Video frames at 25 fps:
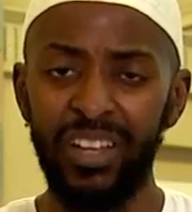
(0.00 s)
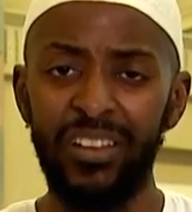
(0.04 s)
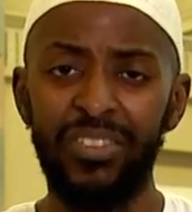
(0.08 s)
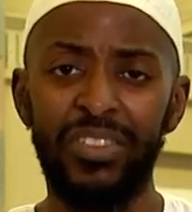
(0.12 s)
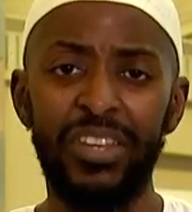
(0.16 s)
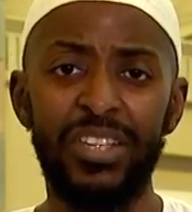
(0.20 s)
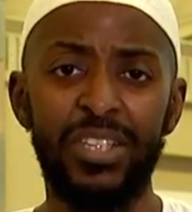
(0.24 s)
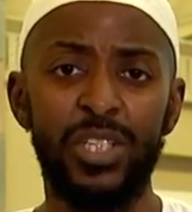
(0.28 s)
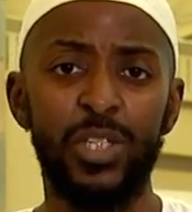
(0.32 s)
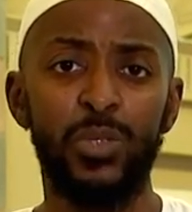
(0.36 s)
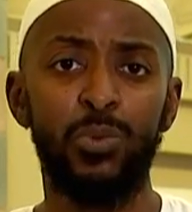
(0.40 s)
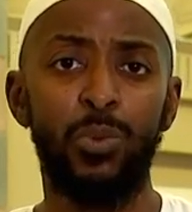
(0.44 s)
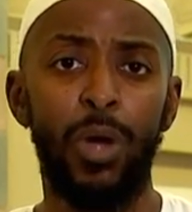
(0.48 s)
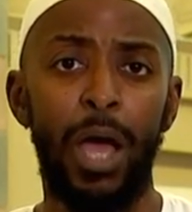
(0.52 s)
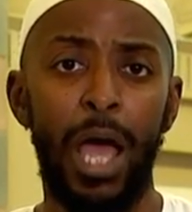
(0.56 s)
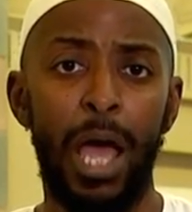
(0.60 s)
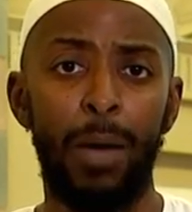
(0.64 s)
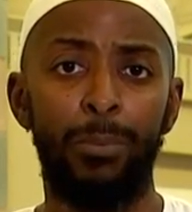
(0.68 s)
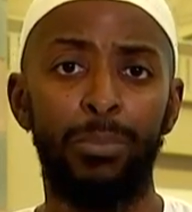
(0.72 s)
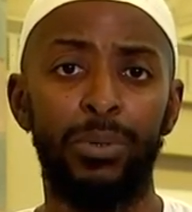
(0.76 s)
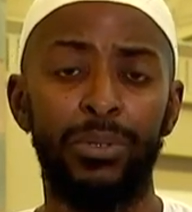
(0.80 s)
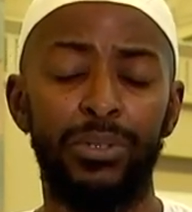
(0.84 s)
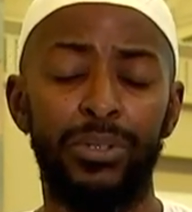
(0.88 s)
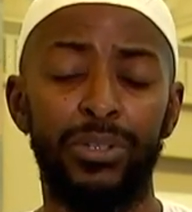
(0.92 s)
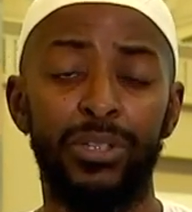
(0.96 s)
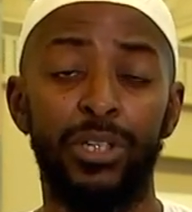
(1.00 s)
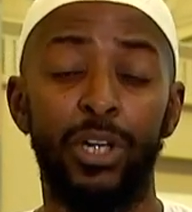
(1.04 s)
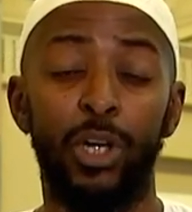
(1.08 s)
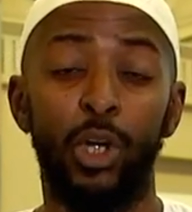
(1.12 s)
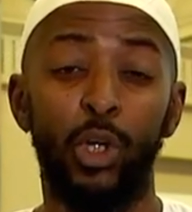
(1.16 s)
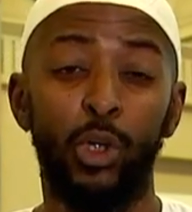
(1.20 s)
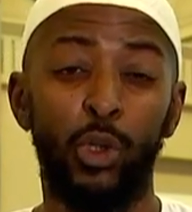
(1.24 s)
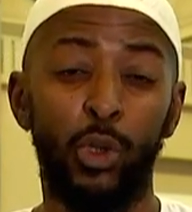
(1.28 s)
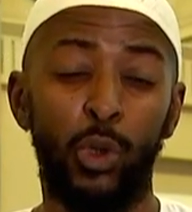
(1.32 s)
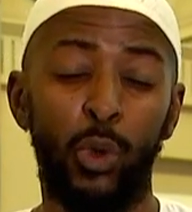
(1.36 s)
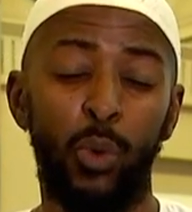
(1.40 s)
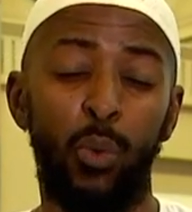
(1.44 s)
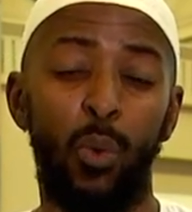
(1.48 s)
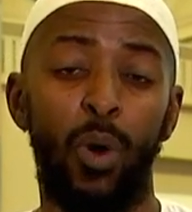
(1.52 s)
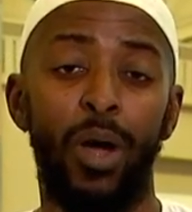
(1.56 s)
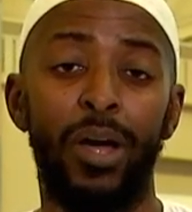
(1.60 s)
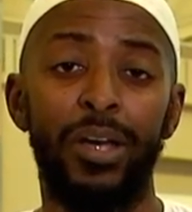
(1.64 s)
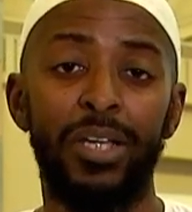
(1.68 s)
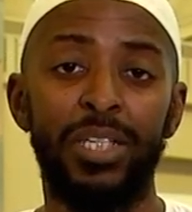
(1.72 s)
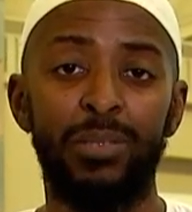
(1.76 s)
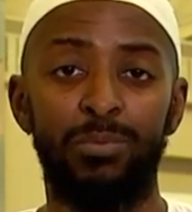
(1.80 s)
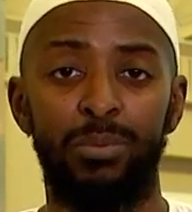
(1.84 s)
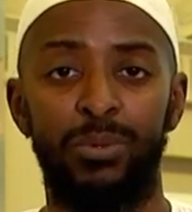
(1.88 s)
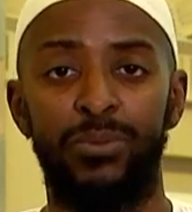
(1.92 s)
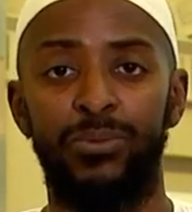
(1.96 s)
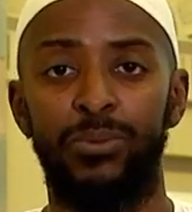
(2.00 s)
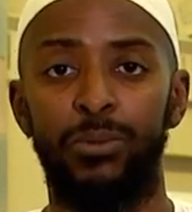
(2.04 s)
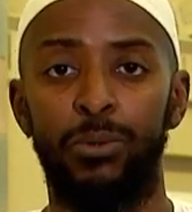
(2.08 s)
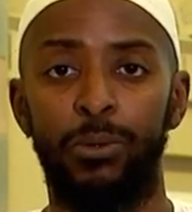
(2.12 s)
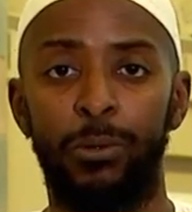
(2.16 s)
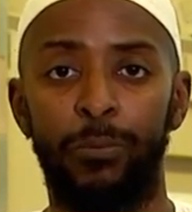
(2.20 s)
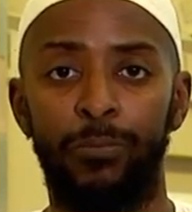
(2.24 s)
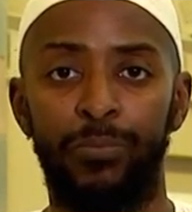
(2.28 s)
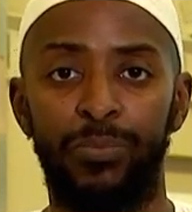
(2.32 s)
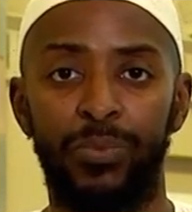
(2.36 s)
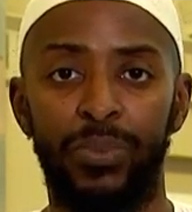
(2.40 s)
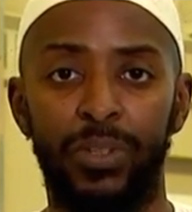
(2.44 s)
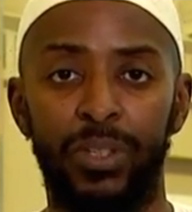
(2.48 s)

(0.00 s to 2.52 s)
This is what happened twice before.